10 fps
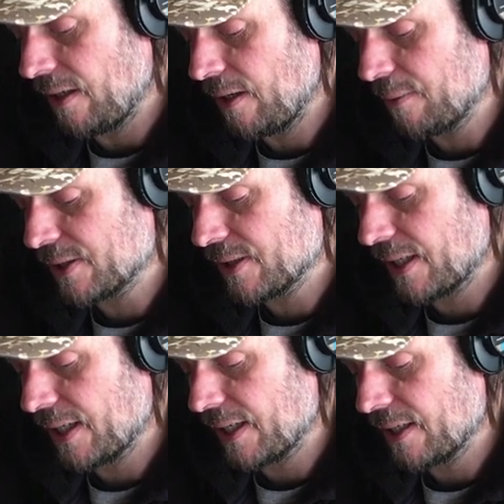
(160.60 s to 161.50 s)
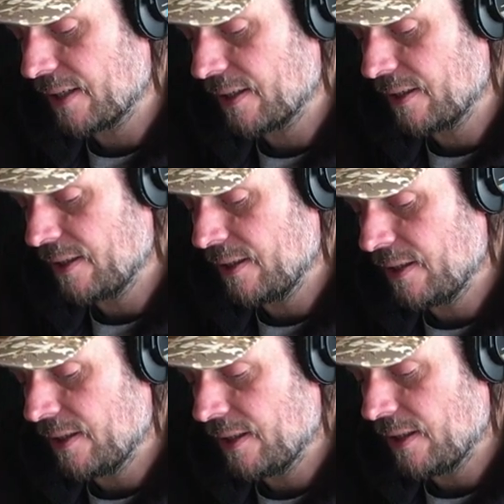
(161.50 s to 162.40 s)
I would say
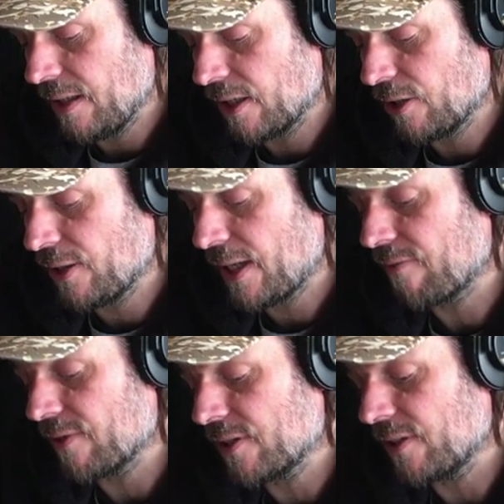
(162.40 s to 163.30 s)
a good average